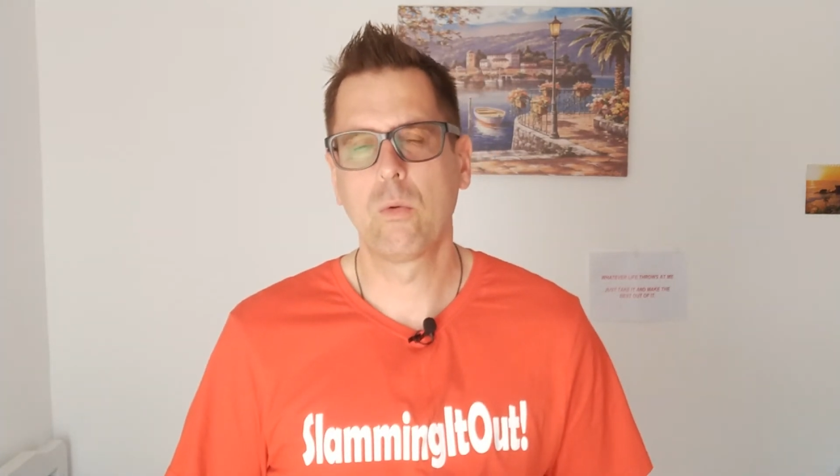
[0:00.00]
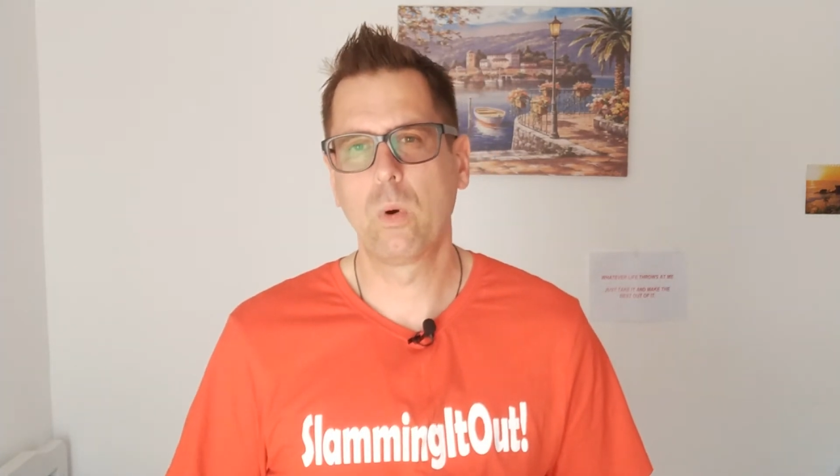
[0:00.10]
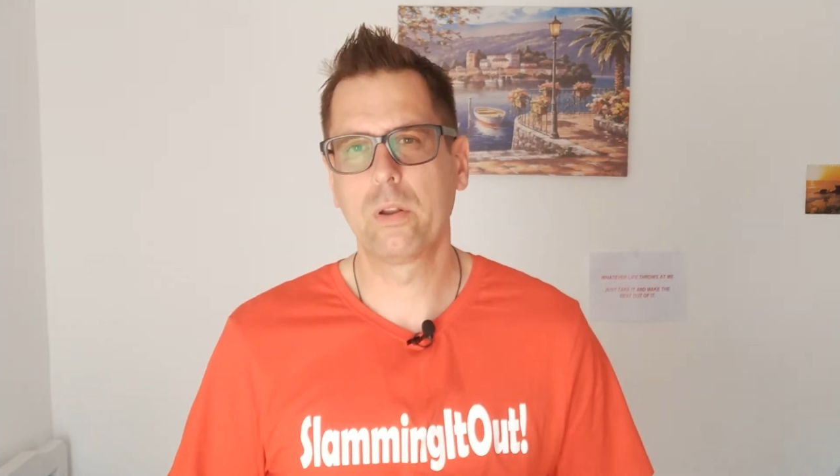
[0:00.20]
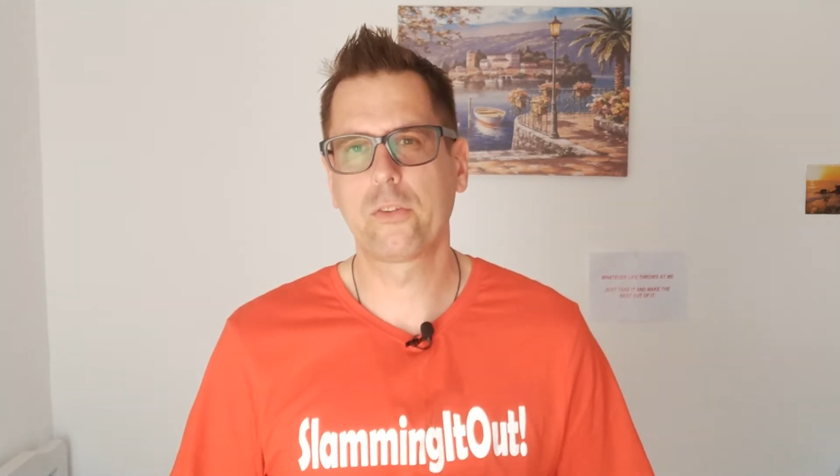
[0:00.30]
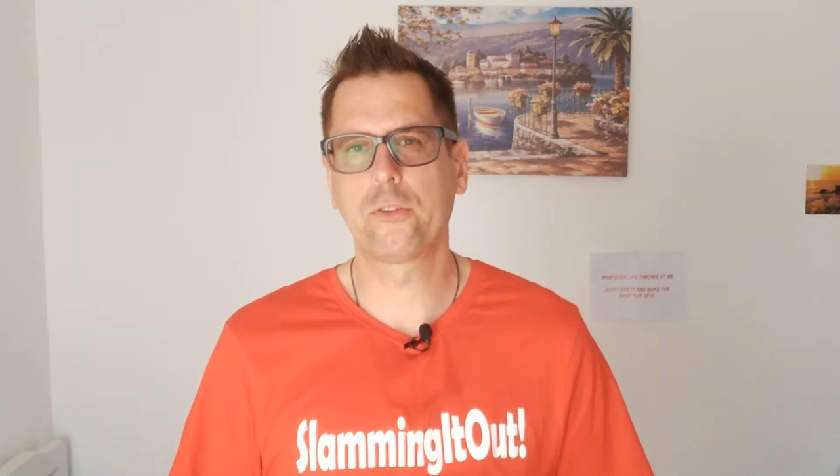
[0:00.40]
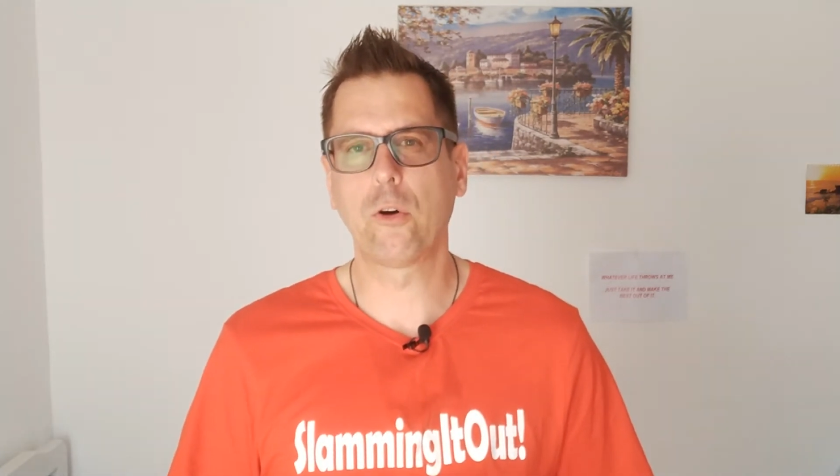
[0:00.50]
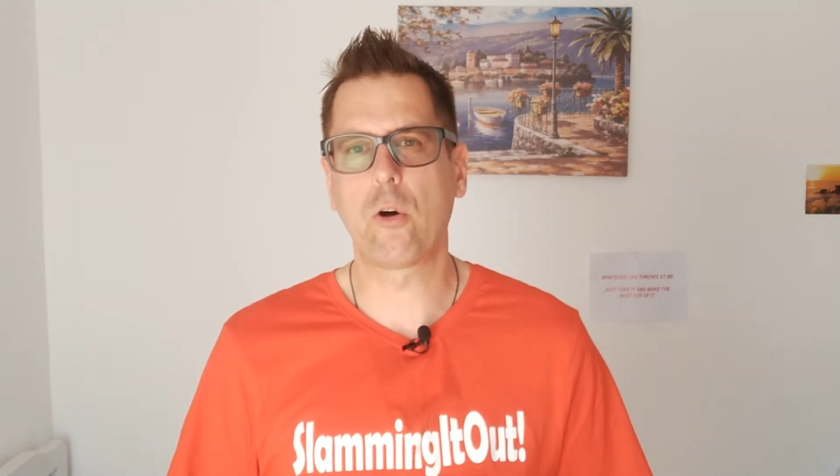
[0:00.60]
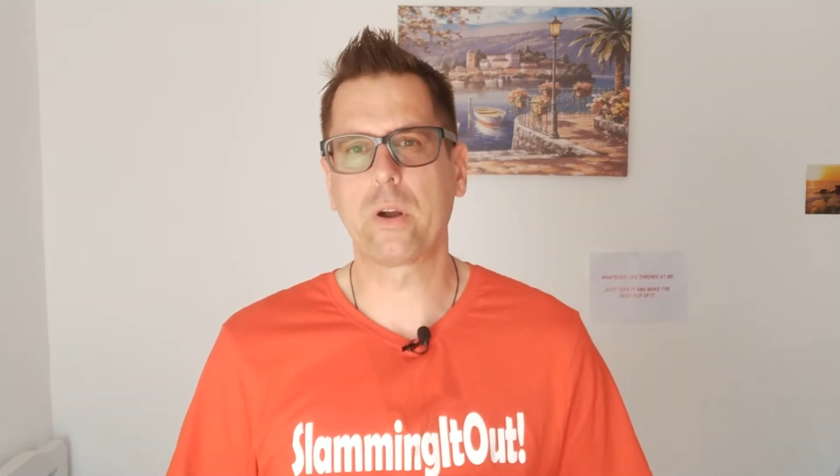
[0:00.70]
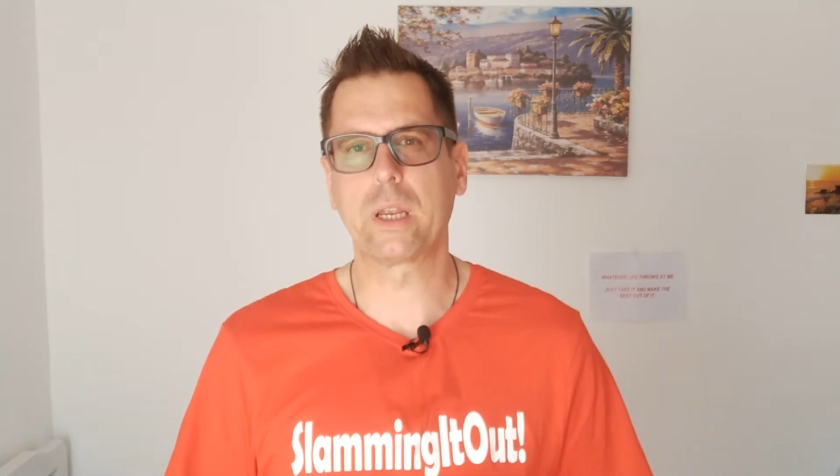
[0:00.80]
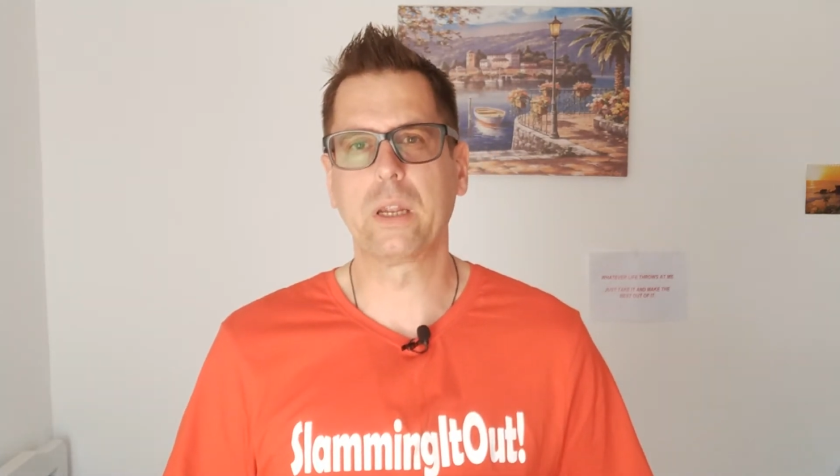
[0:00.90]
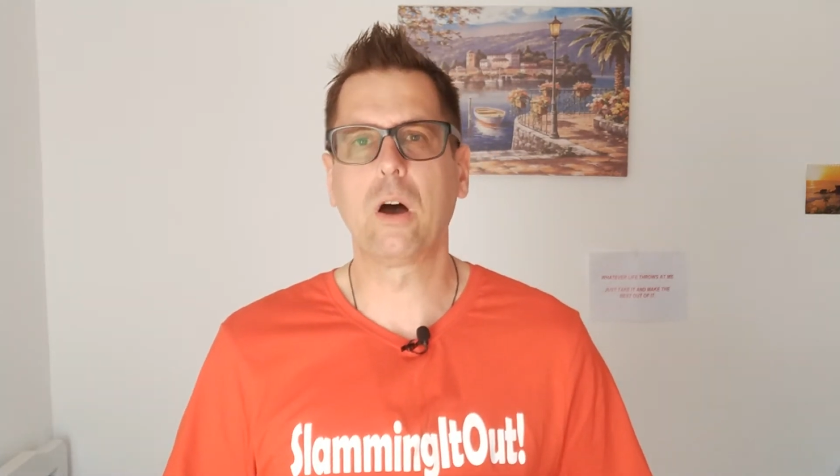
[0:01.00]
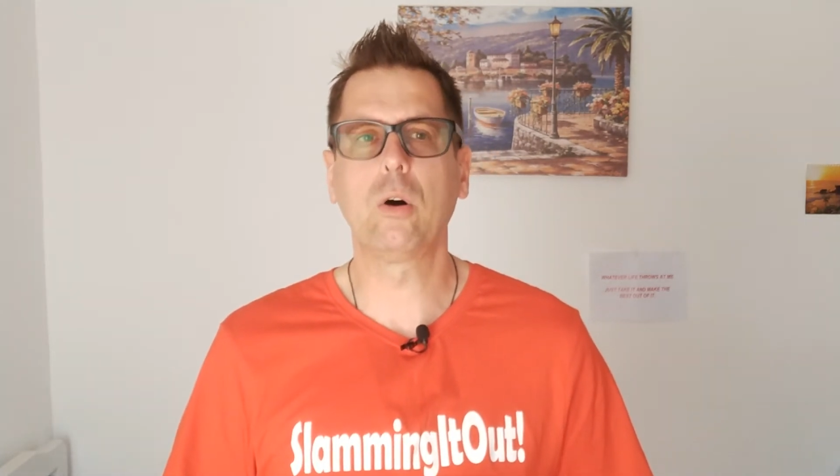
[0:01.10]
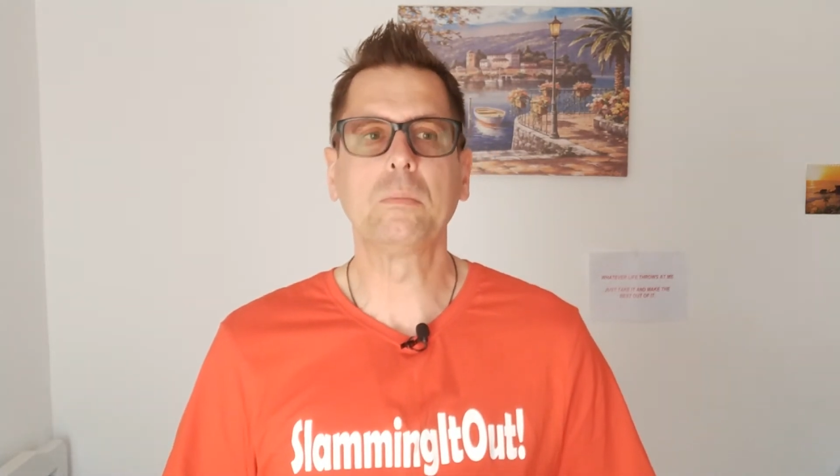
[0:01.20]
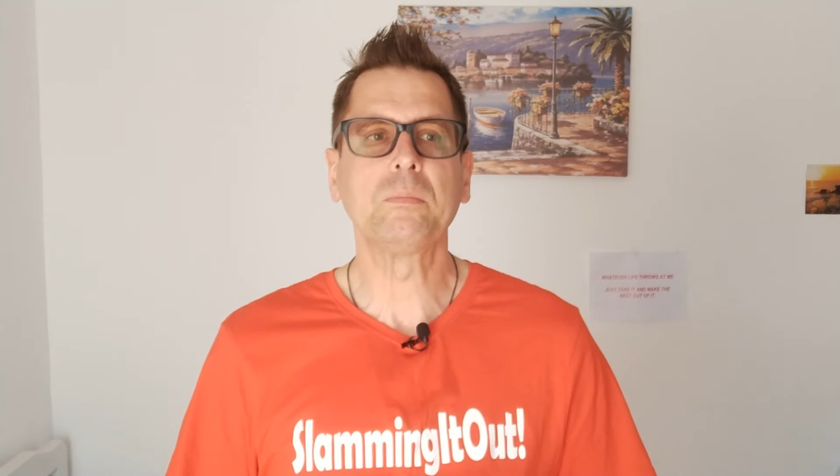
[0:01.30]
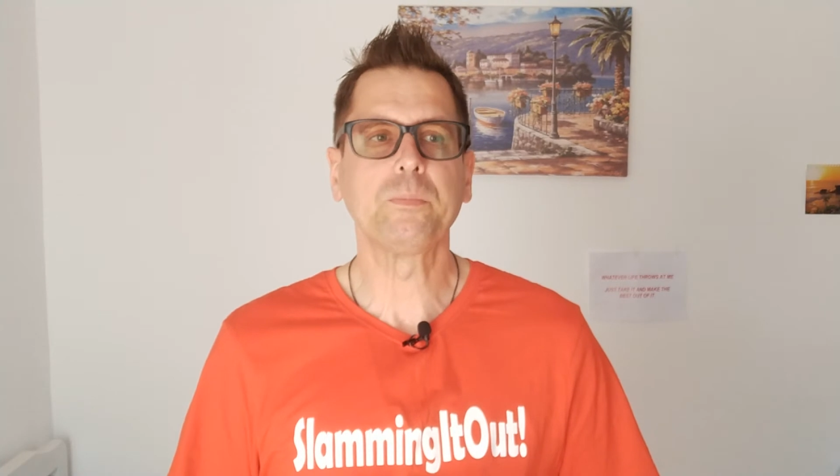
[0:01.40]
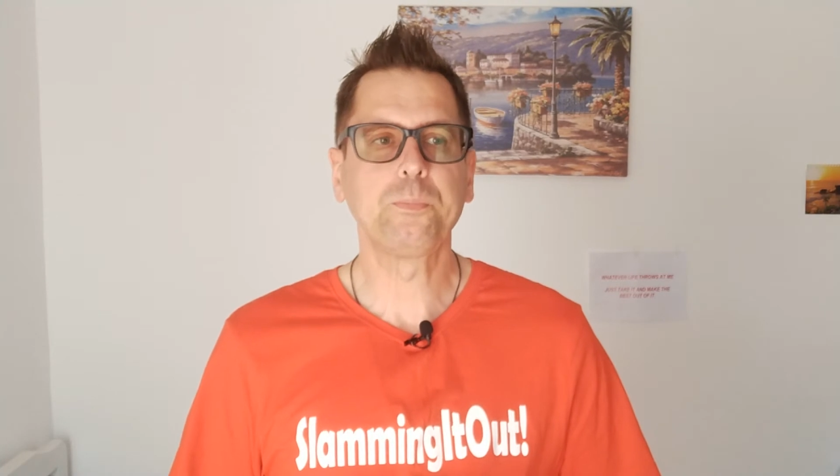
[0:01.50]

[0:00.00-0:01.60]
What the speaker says: with a story. You know,